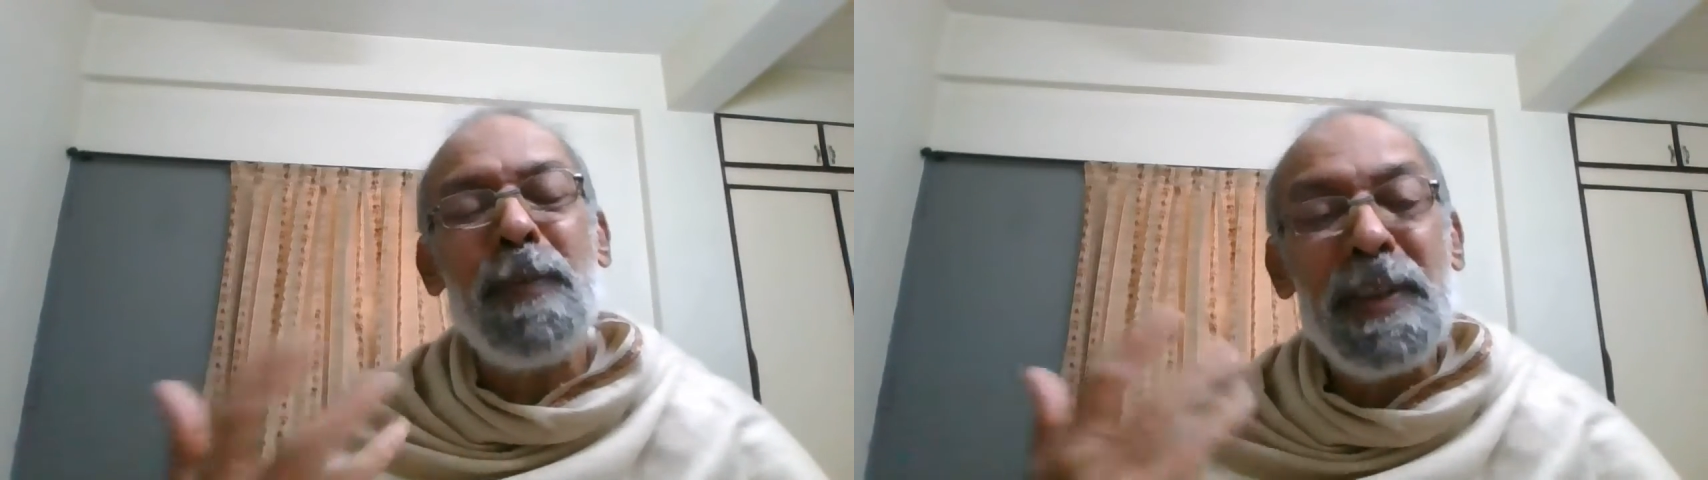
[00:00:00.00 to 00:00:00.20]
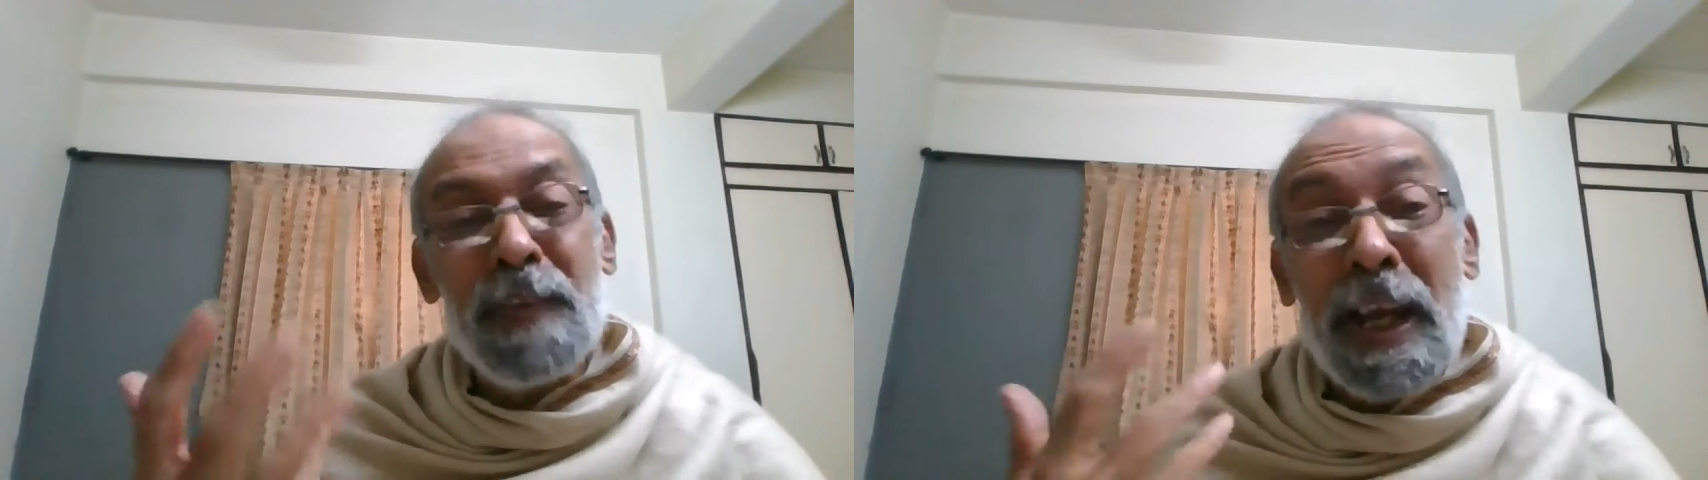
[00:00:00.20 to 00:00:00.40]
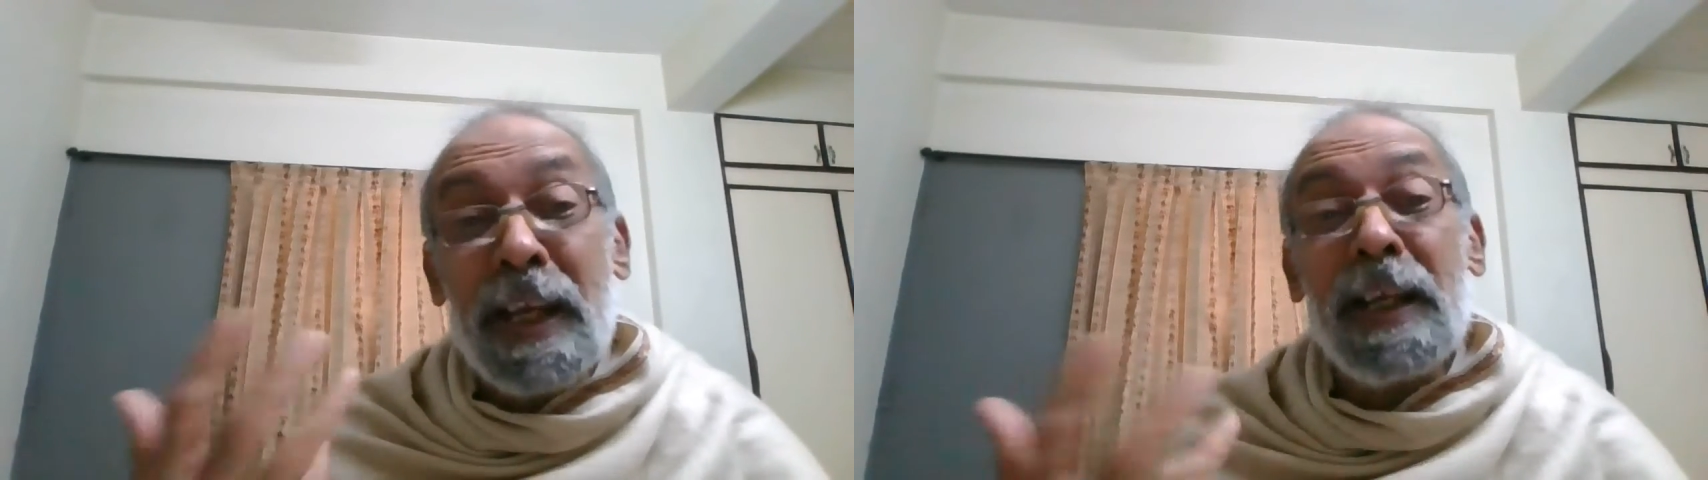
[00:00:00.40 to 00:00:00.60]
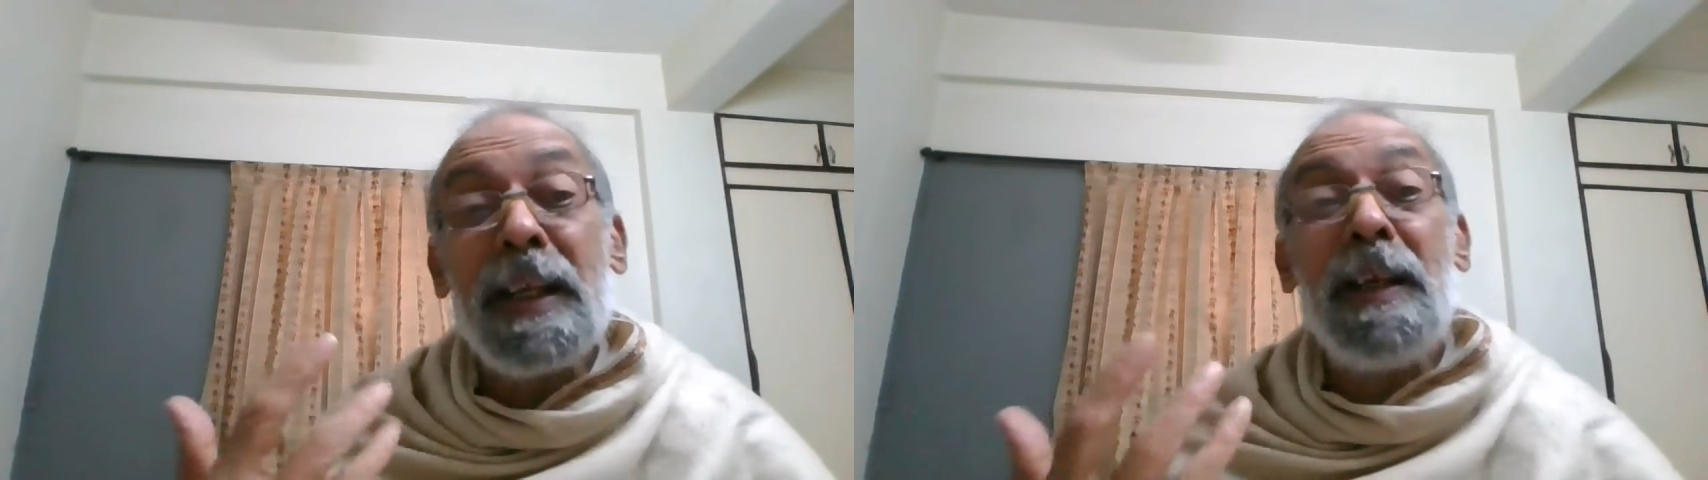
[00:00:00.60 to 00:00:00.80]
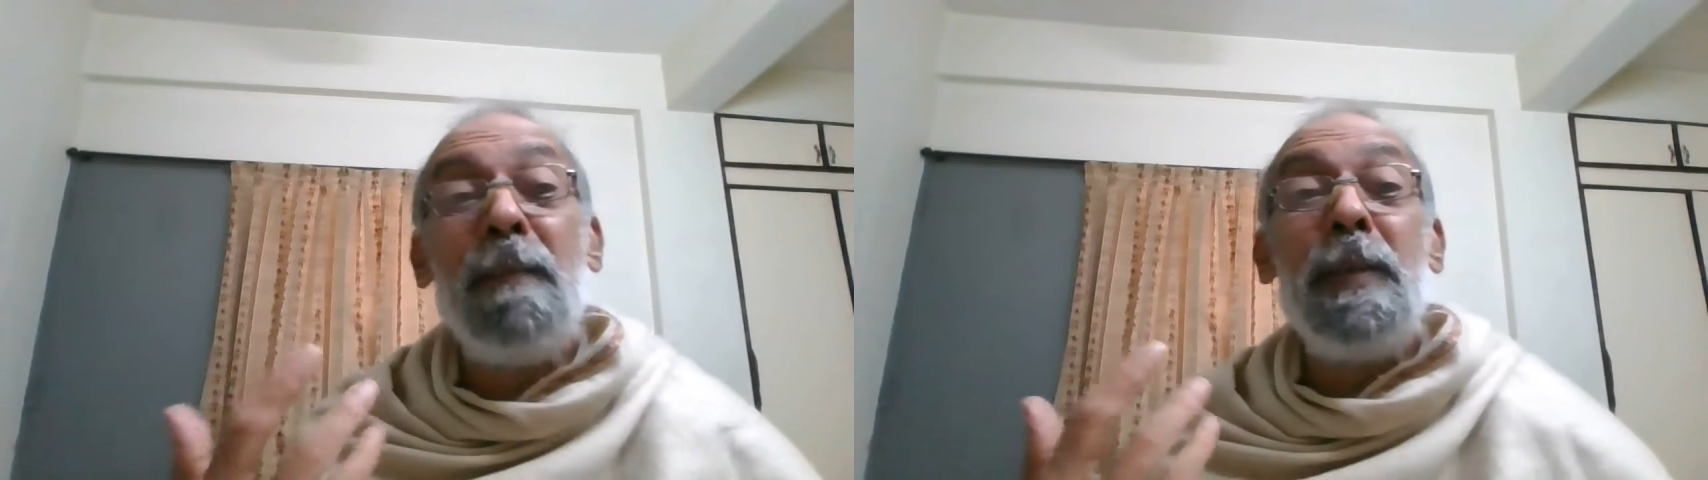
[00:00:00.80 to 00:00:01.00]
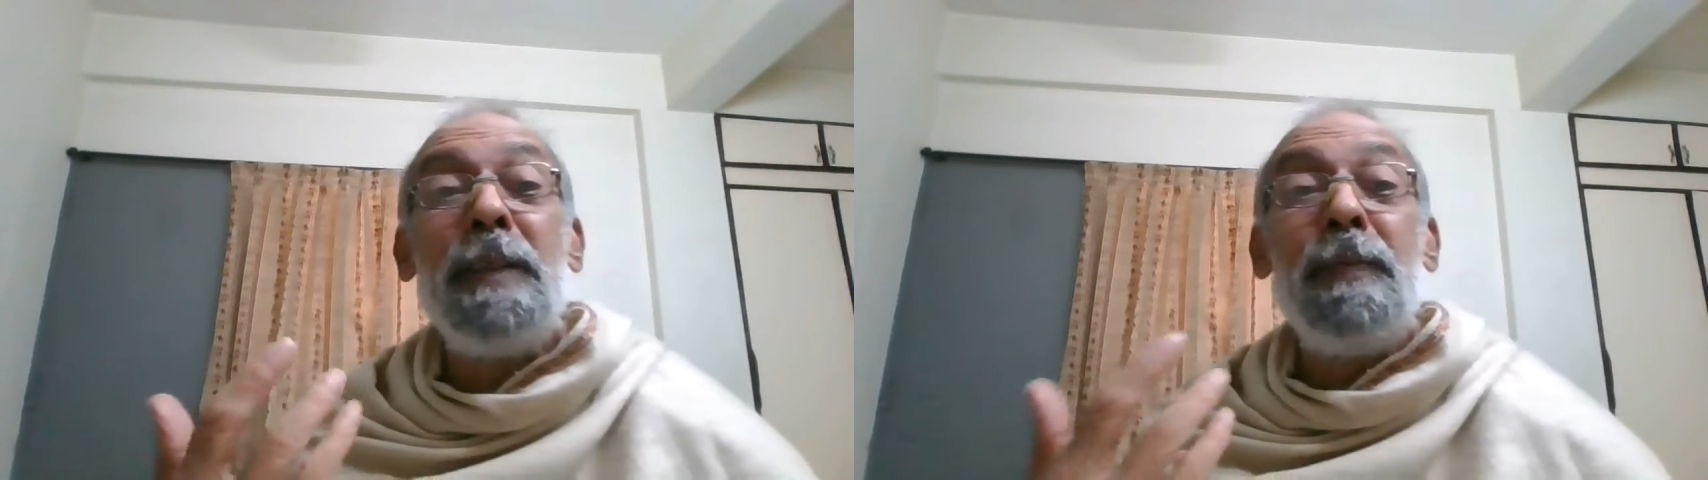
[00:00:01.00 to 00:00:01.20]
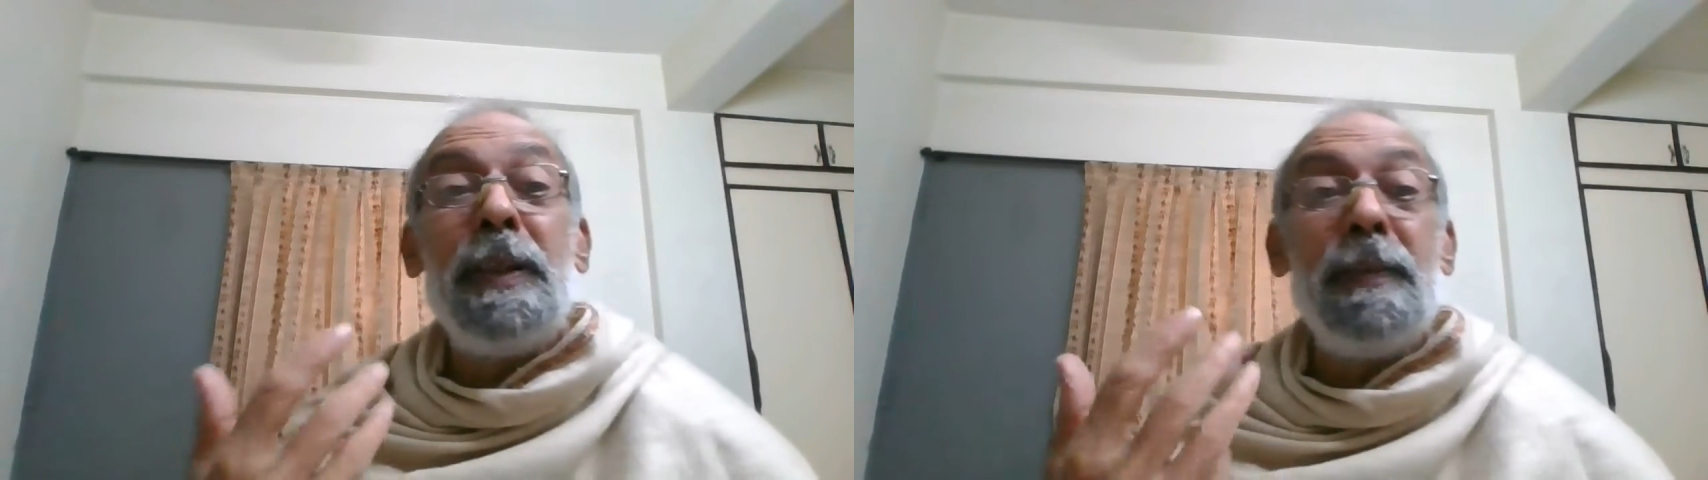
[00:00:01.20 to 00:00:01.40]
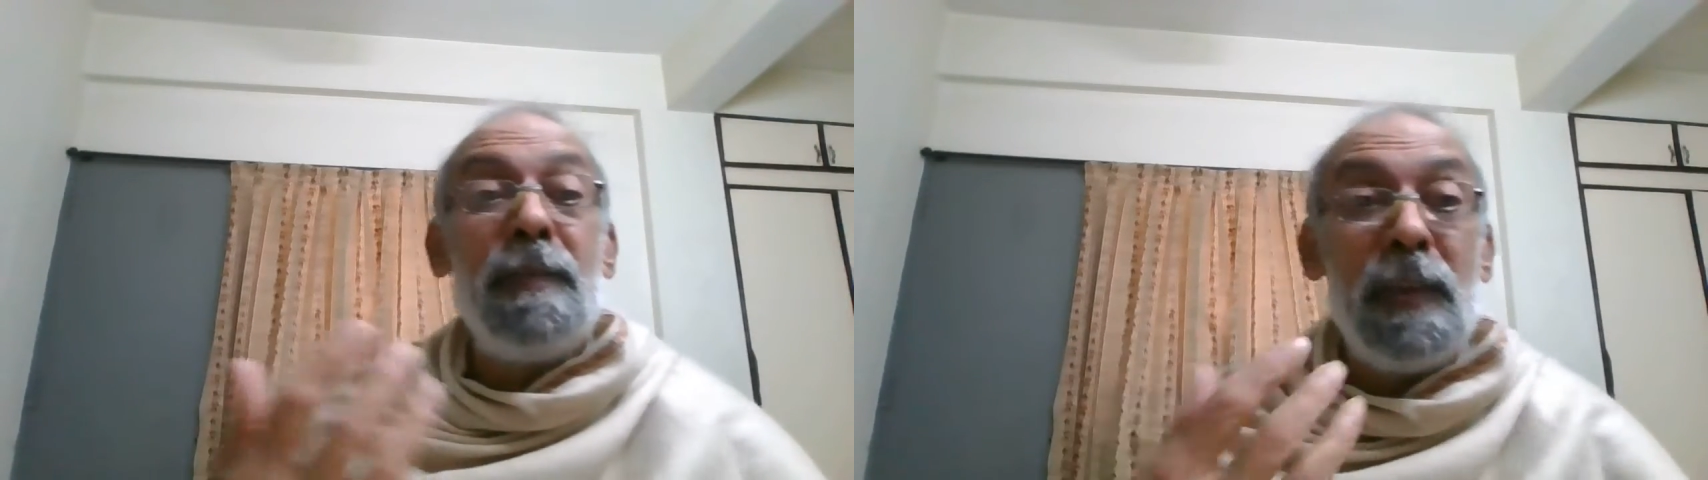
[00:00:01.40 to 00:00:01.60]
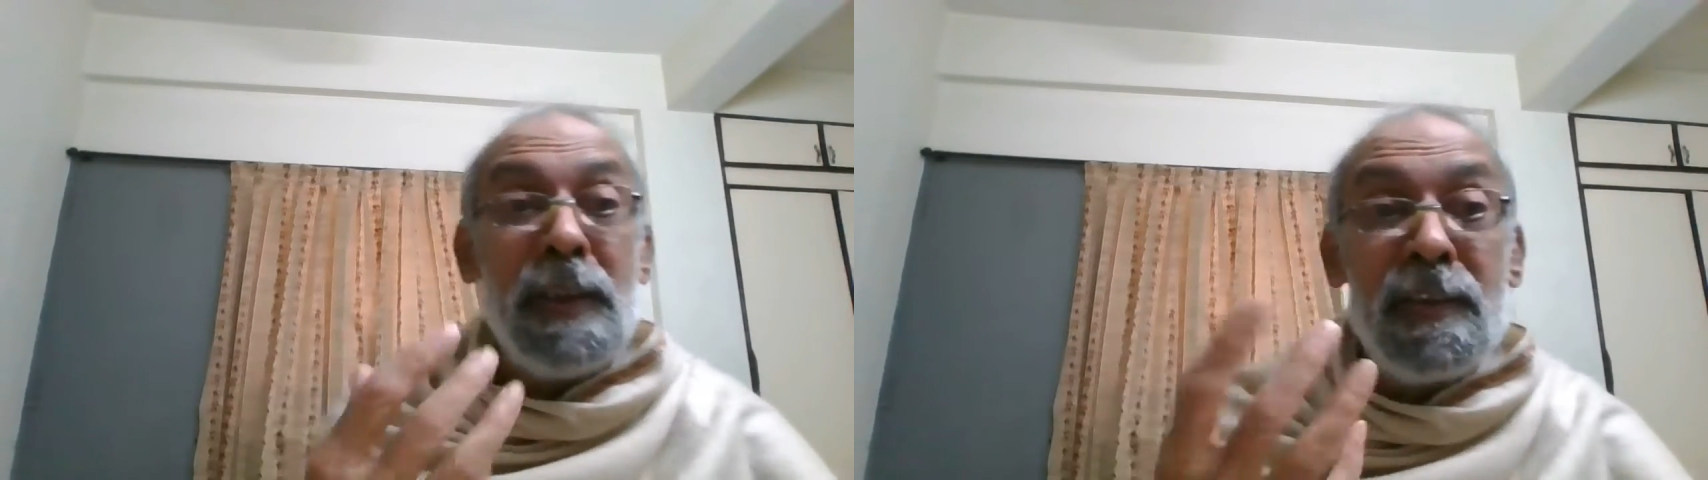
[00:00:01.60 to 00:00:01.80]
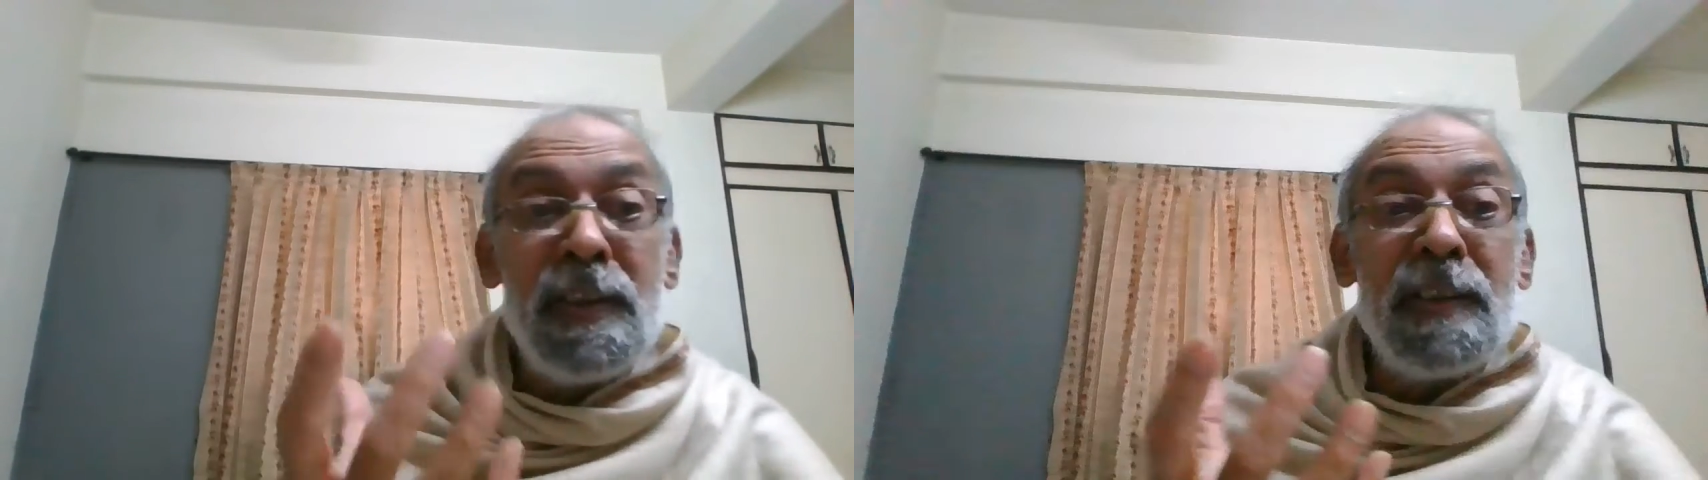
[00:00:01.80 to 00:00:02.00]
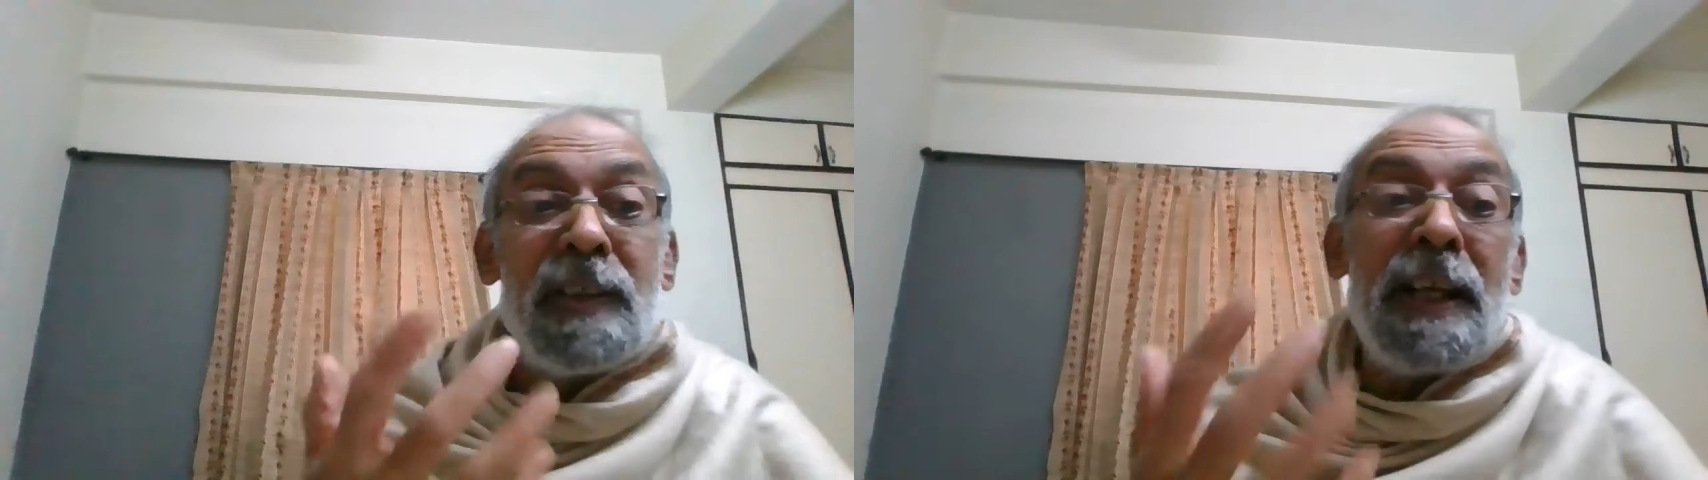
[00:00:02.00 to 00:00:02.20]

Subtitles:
this